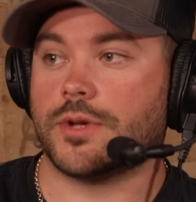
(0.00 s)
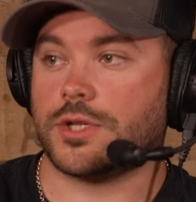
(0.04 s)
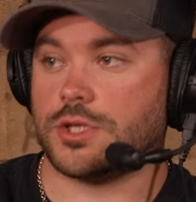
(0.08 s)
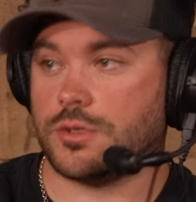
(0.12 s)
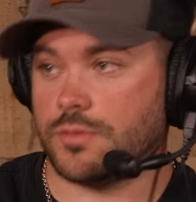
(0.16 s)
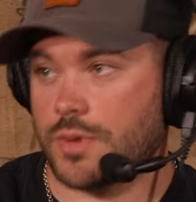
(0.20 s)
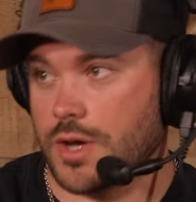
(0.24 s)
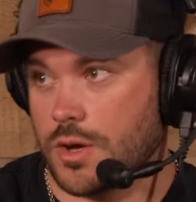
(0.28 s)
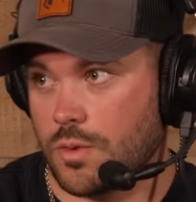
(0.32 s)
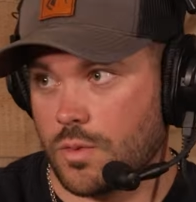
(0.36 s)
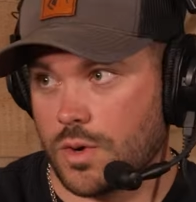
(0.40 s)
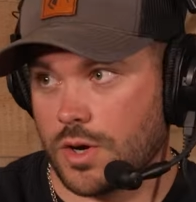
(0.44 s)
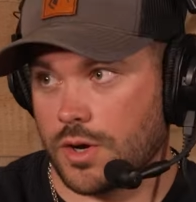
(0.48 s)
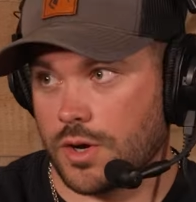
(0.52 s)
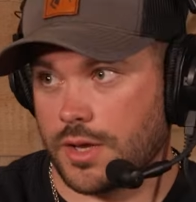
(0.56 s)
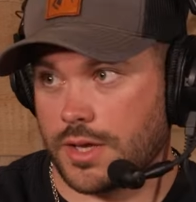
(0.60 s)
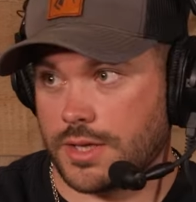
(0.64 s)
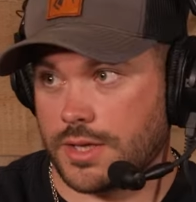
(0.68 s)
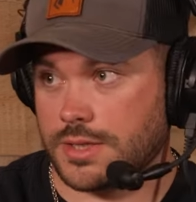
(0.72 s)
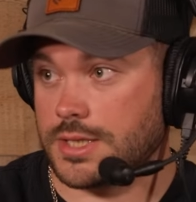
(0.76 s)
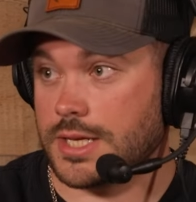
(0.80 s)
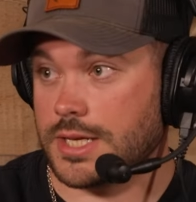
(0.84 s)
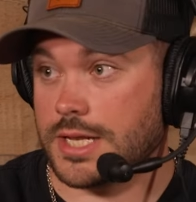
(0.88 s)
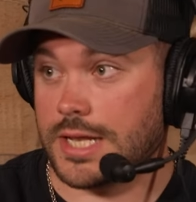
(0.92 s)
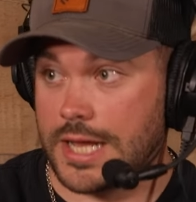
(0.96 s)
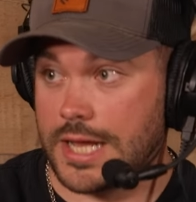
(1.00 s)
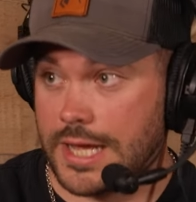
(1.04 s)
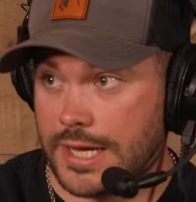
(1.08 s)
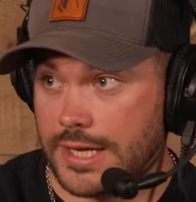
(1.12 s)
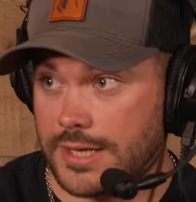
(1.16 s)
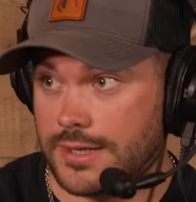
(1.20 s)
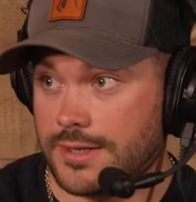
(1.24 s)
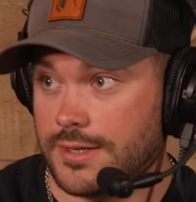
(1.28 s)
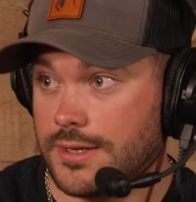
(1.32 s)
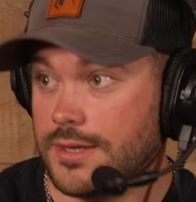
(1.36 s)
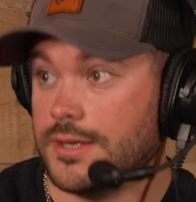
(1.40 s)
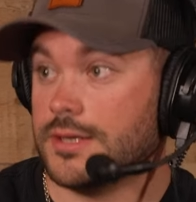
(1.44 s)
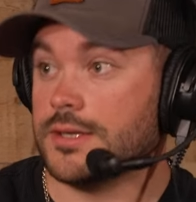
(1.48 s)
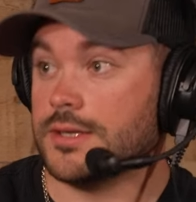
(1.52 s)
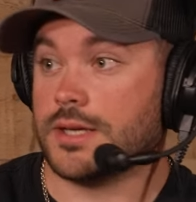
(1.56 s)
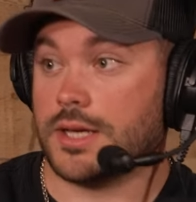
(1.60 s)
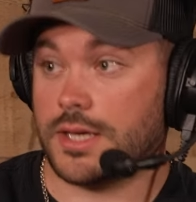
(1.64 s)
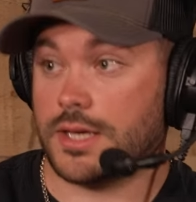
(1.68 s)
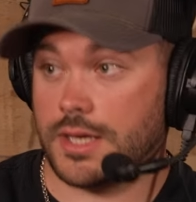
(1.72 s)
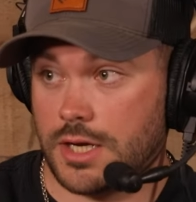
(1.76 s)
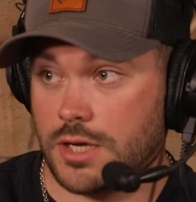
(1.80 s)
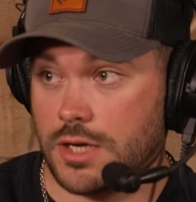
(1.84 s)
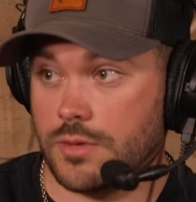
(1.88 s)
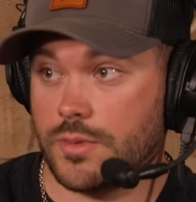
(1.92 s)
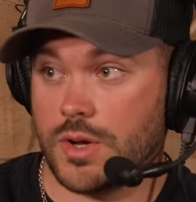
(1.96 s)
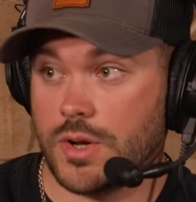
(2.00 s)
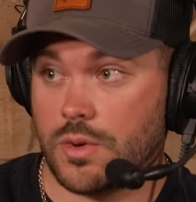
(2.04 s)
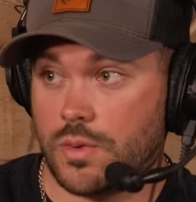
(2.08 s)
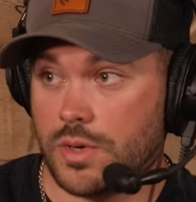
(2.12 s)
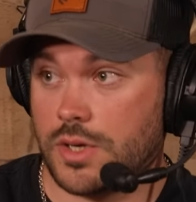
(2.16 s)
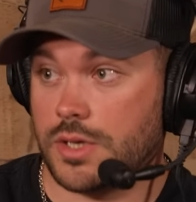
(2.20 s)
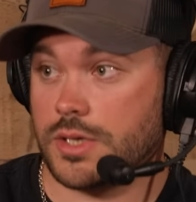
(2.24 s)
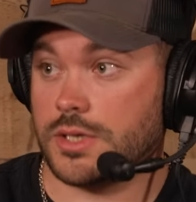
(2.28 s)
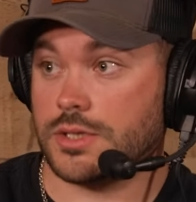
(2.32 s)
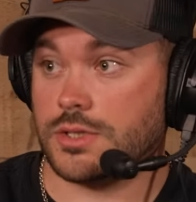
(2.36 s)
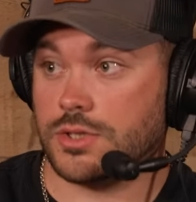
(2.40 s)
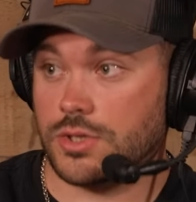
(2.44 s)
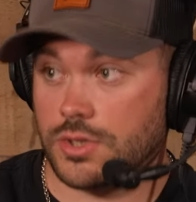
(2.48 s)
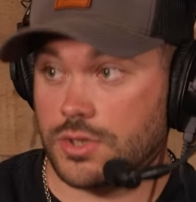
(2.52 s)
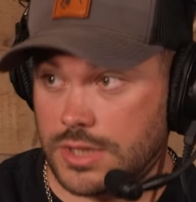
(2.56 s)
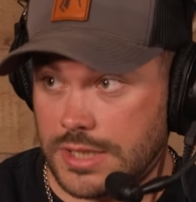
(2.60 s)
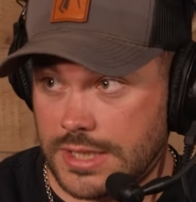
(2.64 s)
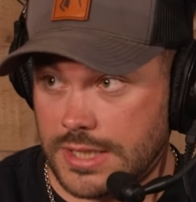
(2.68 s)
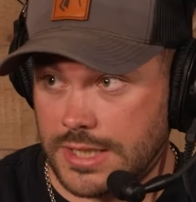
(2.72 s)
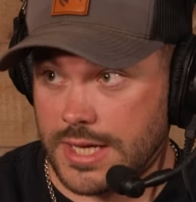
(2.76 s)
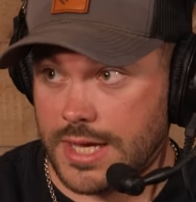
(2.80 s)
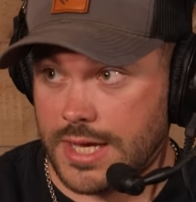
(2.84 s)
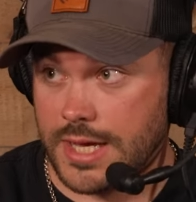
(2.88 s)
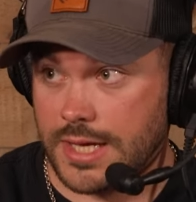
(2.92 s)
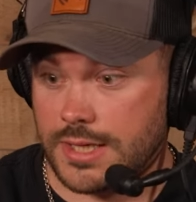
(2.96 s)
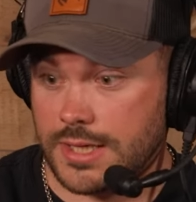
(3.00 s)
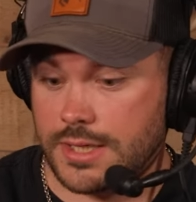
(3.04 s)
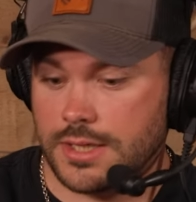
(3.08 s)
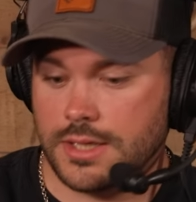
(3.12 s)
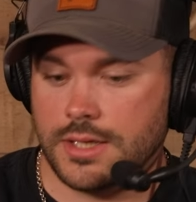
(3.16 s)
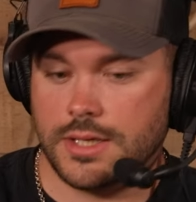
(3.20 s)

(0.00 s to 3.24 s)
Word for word: much about where he is at night. I care about where he is during the day.